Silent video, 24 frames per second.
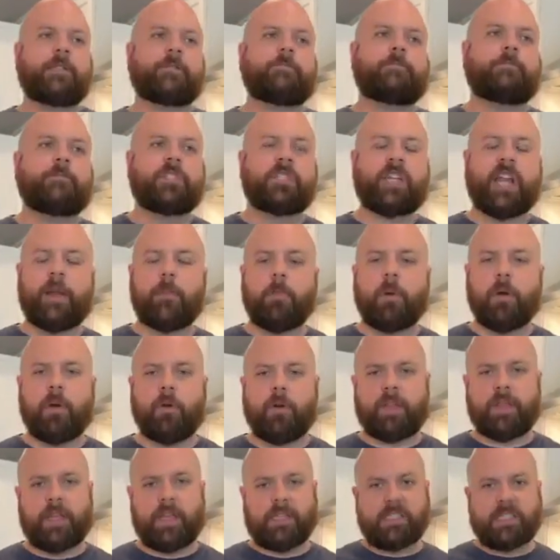
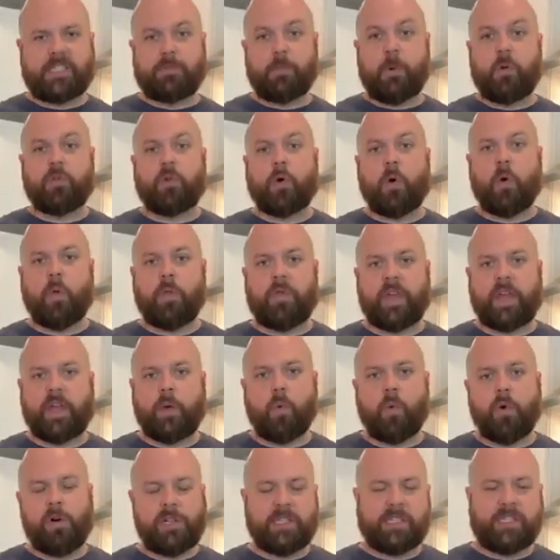chamber, and then smoke the whole thing
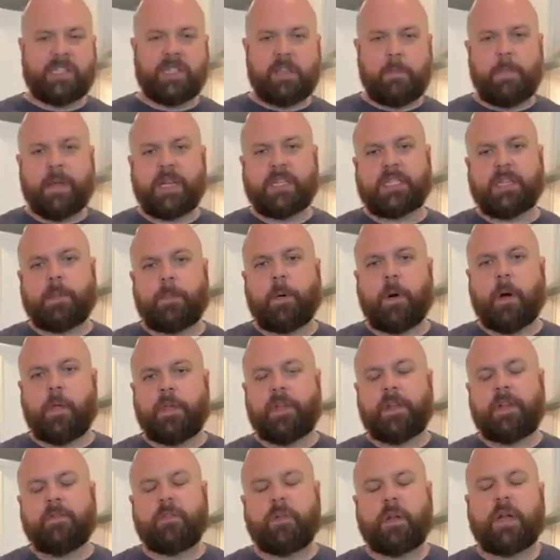at once, and then mix up all
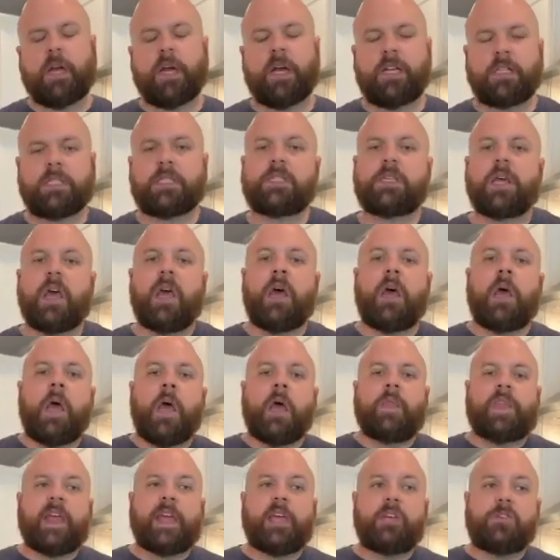the different cuts.
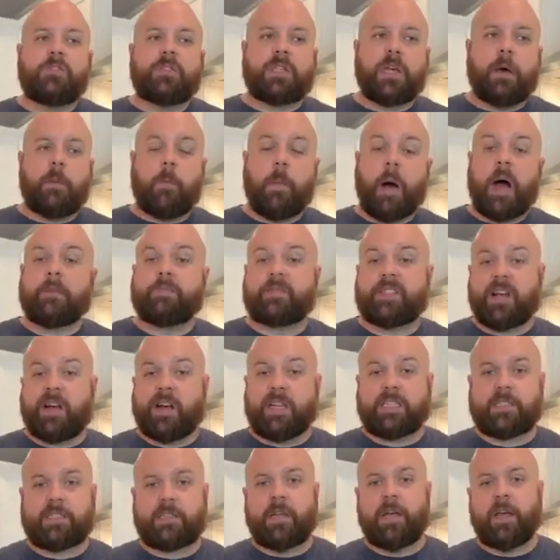They use a mop
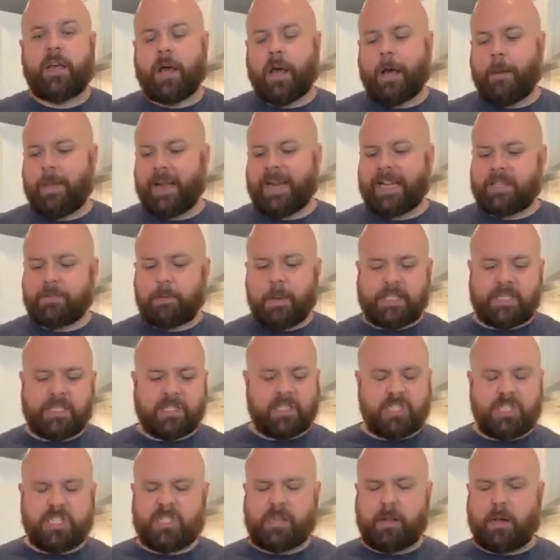sauce, and it's
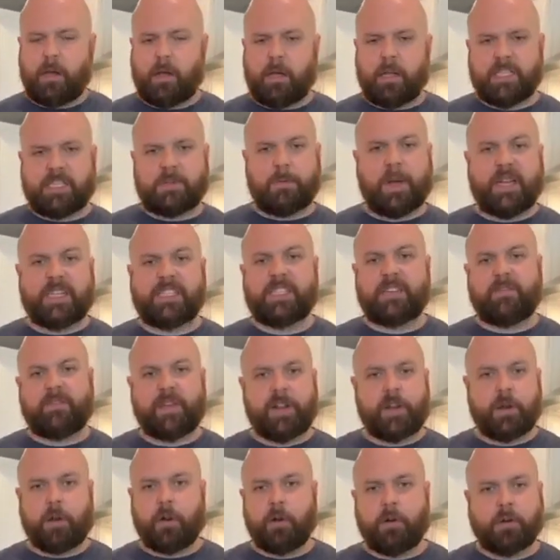basically just a spicy
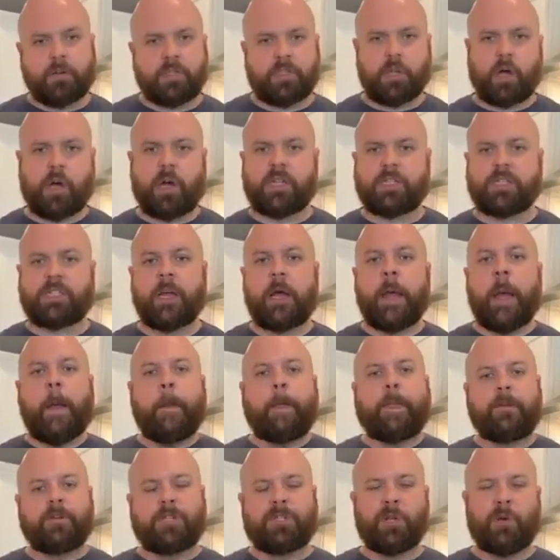vinegar sauce.
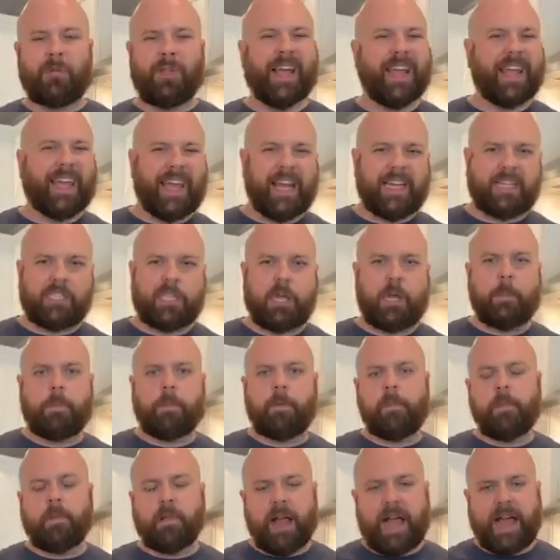There's no like ketchup
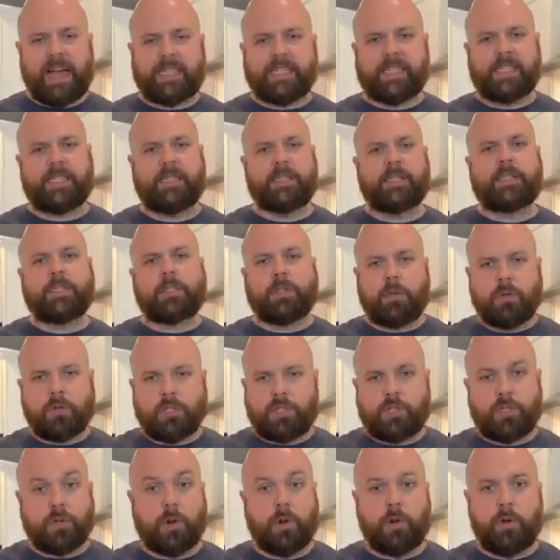or molasses or
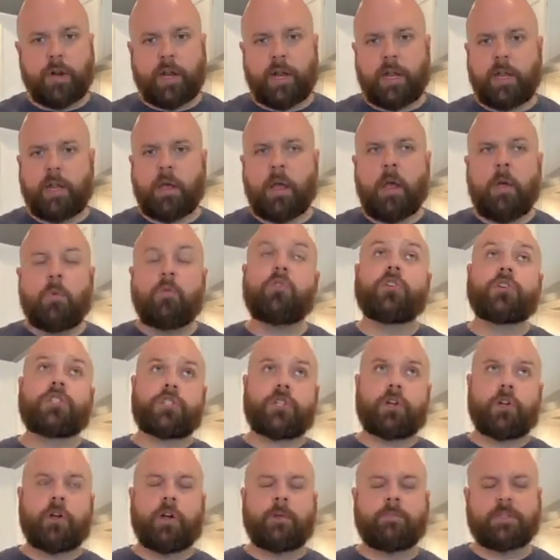sugar in it. There's
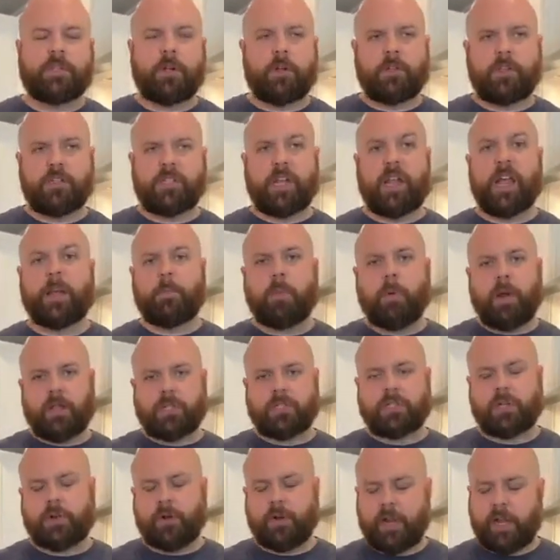sugar, I'm sorry, there's not like
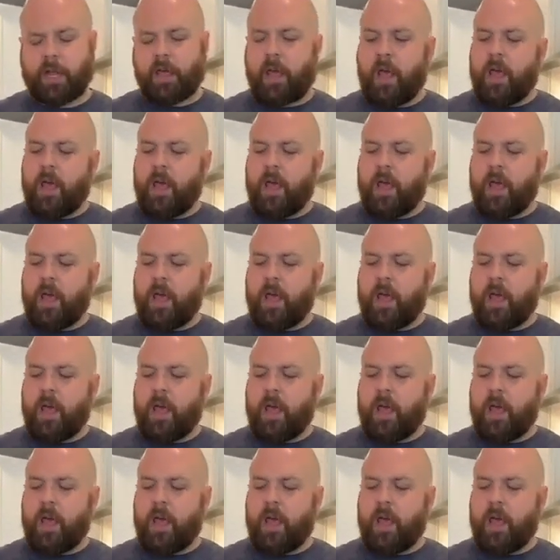brown sugar in it.